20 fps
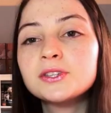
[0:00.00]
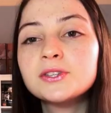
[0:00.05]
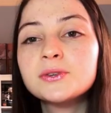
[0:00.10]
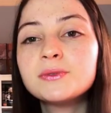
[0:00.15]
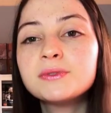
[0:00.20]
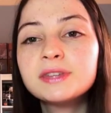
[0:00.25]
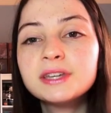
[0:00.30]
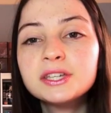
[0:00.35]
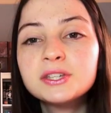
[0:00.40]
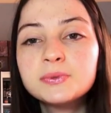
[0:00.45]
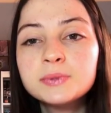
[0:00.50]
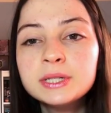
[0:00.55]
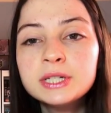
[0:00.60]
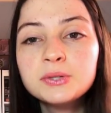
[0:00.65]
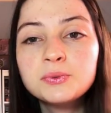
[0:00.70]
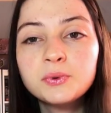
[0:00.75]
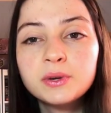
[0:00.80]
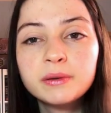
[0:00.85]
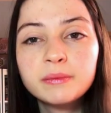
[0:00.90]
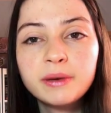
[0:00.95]
So this
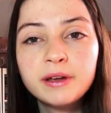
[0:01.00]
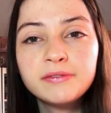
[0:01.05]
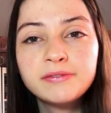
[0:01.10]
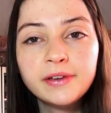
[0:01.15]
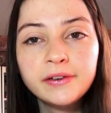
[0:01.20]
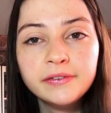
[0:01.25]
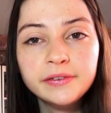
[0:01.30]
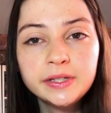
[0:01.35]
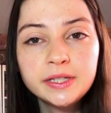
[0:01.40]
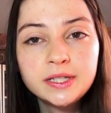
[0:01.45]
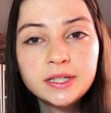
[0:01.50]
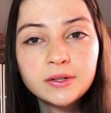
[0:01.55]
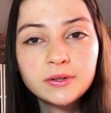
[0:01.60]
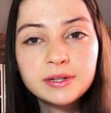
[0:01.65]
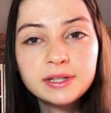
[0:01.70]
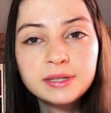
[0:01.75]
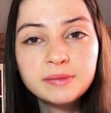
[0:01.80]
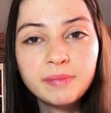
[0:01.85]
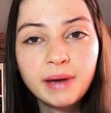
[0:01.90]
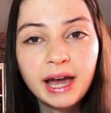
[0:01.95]
was one of my favorite
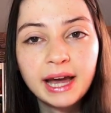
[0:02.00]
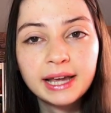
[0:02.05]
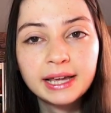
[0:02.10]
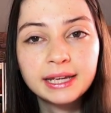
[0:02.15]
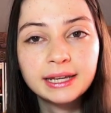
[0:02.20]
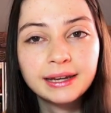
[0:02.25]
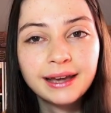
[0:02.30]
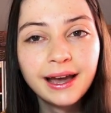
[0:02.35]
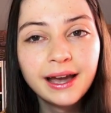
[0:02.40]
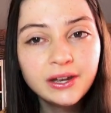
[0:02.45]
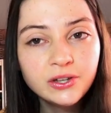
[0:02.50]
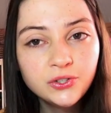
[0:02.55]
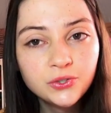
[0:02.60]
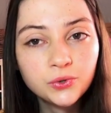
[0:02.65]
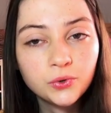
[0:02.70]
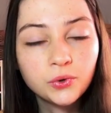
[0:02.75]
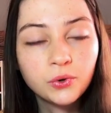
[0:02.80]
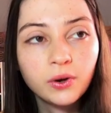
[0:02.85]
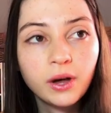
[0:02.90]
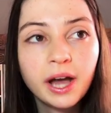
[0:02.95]
series back in high
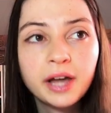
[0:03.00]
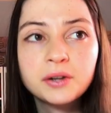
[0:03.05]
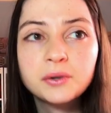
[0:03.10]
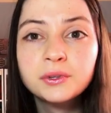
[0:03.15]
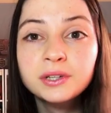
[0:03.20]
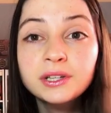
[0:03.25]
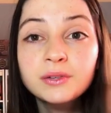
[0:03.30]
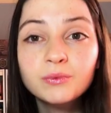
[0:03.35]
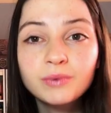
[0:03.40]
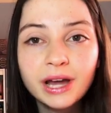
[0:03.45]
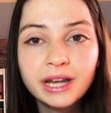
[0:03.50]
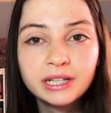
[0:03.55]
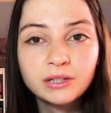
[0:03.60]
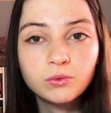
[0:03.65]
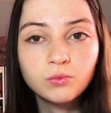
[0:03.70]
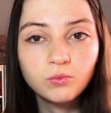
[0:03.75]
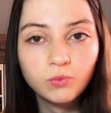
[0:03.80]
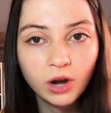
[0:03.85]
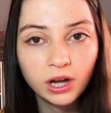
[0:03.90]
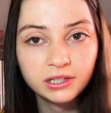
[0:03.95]
school. I'd only read
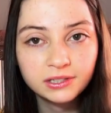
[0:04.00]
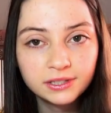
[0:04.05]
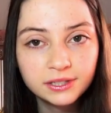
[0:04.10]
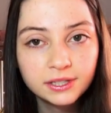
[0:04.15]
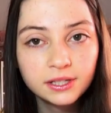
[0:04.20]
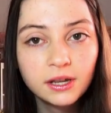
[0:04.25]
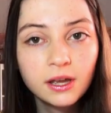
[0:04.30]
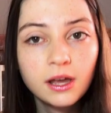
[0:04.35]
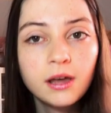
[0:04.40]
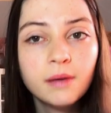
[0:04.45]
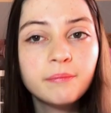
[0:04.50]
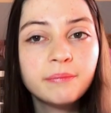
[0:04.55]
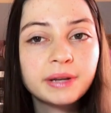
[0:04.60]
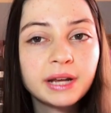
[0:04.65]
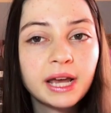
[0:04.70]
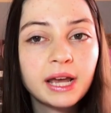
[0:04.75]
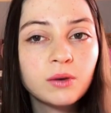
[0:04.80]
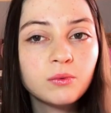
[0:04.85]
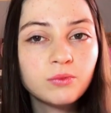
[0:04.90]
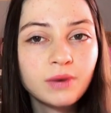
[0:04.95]
it once, but
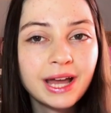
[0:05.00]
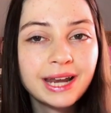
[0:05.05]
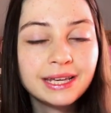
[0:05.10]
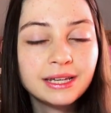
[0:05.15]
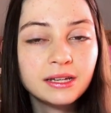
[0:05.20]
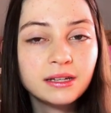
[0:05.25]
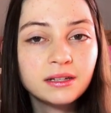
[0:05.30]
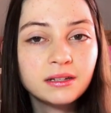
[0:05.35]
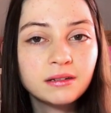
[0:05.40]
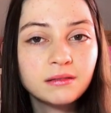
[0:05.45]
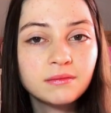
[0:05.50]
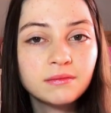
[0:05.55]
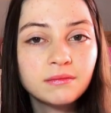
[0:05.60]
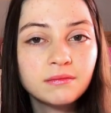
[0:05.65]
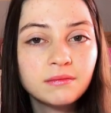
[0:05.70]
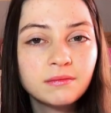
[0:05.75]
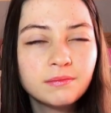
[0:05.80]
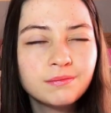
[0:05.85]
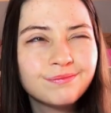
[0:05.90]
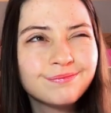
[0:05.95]
I read it,
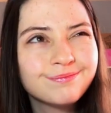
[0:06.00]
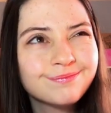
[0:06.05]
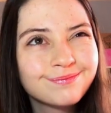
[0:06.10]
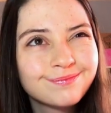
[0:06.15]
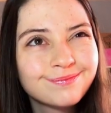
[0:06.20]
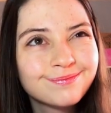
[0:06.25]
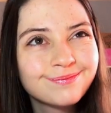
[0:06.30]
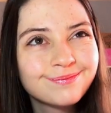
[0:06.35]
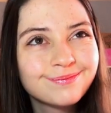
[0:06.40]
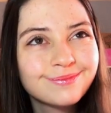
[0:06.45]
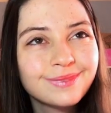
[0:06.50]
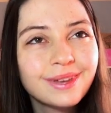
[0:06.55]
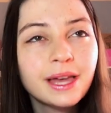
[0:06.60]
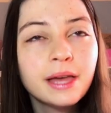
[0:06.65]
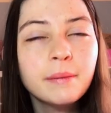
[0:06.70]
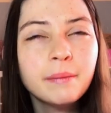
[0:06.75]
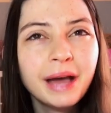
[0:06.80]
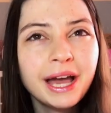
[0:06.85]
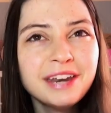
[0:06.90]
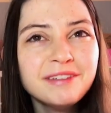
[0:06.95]

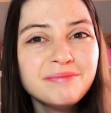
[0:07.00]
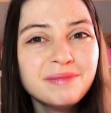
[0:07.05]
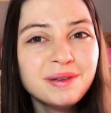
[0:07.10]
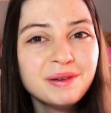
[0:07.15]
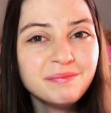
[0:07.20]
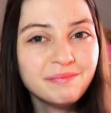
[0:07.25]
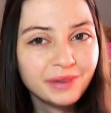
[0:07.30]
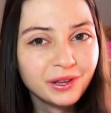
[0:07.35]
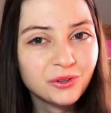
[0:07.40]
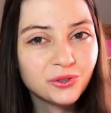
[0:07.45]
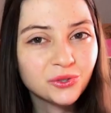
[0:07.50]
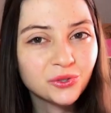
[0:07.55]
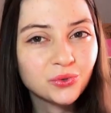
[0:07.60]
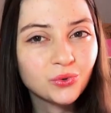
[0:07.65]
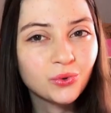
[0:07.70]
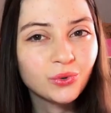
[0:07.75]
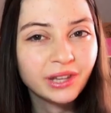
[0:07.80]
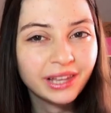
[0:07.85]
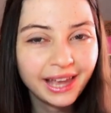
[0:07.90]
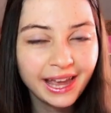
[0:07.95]
it might have been middle
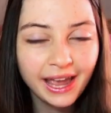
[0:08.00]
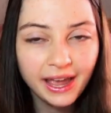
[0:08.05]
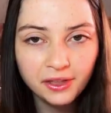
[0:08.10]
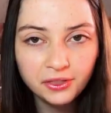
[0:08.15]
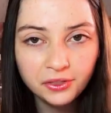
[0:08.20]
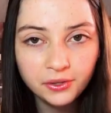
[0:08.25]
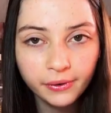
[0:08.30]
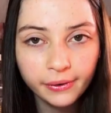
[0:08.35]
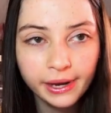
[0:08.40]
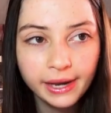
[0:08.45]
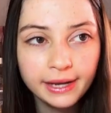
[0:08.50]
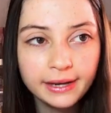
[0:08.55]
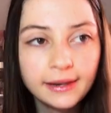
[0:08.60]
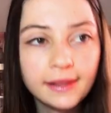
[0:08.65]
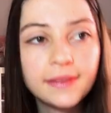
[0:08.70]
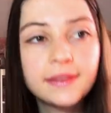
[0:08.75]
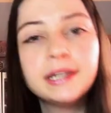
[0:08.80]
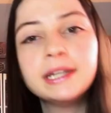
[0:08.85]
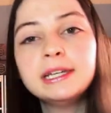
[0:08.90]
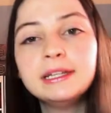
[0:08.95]
school, like 8th grade
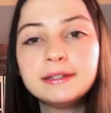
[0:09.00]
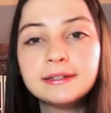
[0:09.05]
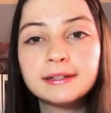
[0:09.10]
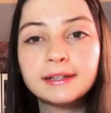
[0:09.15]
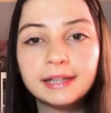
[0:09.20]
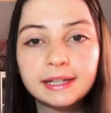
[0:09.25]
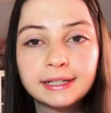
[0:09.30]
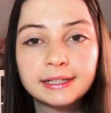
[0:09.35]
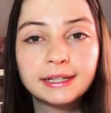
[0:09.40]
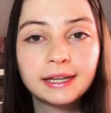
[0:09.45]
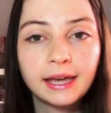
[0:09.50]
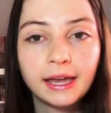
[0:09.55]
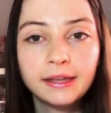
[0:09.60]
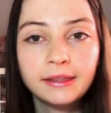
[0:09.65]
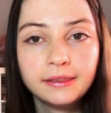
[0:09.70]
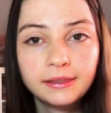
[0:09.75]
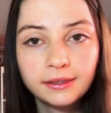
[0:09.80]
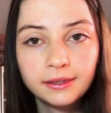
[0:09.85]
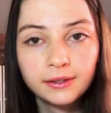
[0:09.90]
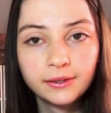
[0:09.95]
and then into like
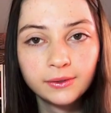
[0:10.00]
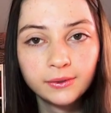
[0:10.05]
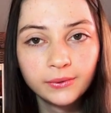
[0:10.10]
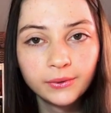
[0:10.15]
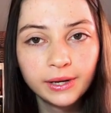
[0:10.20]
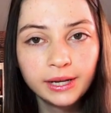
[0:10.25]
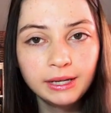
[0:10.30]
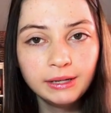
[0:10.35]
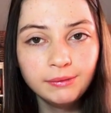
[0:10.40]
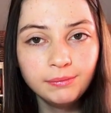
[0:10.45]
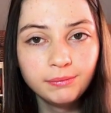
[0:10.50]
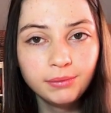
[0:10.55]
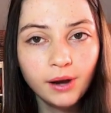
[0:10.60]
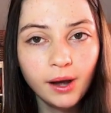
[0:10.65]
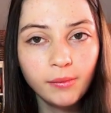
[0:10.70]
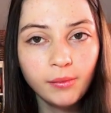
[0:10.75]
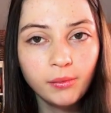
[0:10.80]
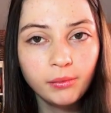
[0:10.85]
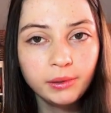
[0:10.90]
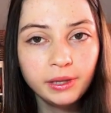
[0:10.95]
9th grade
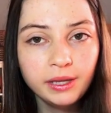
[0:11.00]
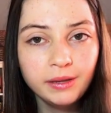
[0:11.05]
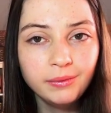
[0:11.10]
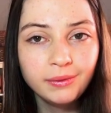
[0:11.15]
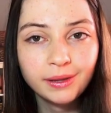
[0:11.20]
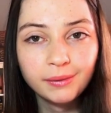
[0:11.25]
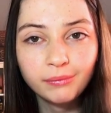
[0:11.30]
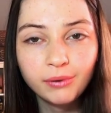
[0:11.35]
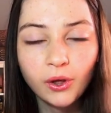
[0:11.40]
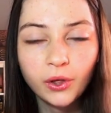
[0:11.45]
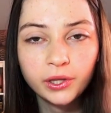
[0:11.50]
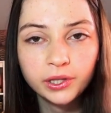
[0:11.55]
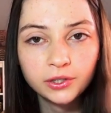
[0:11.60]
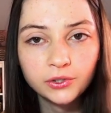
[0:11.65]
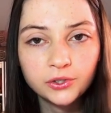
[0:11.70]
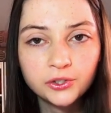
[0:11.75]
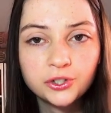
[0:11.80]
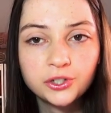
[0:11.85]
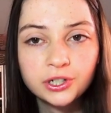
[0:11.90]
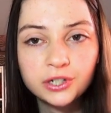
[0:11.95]
probably. Like probably
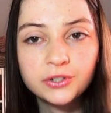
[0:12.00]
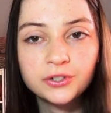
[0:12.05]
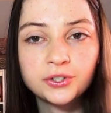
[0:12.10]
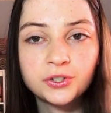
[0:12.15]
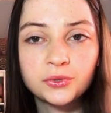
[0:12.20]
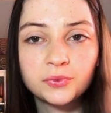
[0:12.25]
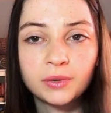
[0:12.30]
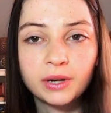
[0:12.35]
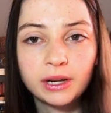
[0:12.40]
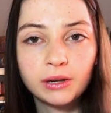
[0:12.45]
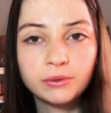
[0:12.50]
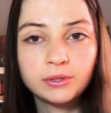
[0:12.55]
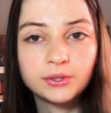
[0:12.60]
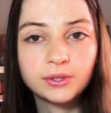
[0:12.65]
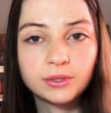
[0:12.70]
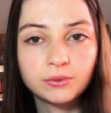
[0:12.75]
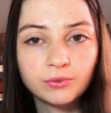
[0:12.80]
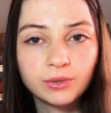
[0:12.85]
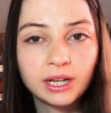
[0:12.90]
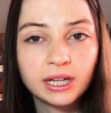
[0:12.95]
those 2 years is when I was
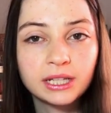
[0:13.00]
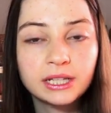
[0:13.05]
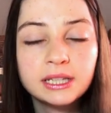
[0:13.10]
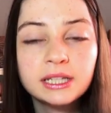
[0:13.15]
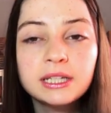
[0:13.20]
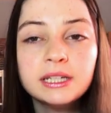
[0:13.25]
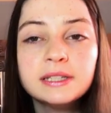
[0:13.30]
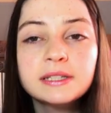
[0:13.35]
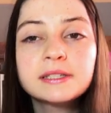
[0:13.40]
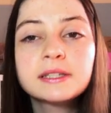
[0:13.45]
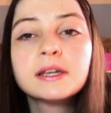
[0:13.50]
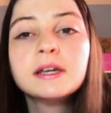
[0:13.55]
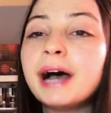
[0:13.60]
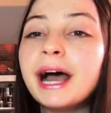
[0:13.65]
reading these.